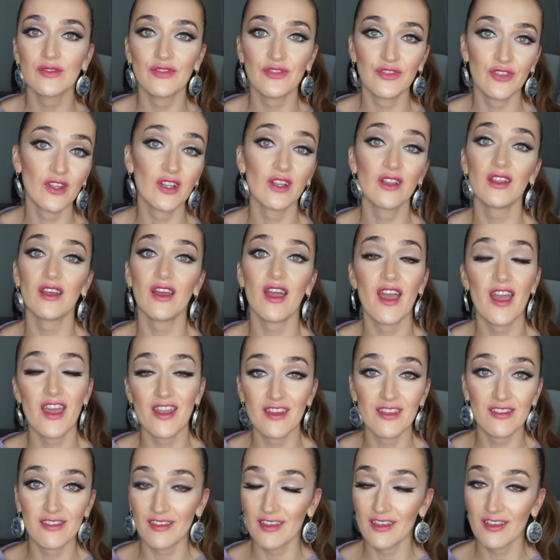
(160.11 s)
feel
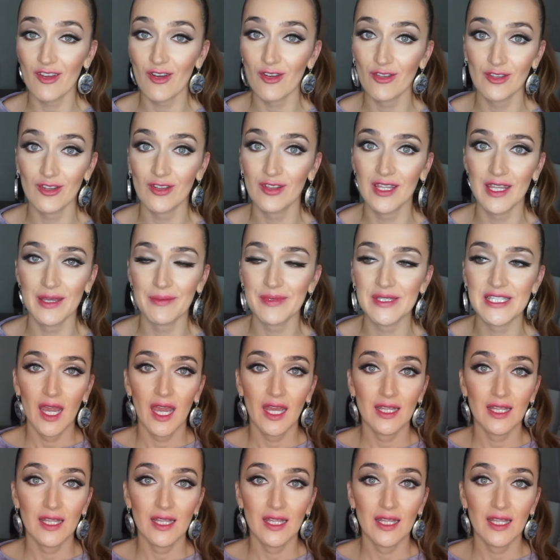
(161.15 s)
anything on your lips,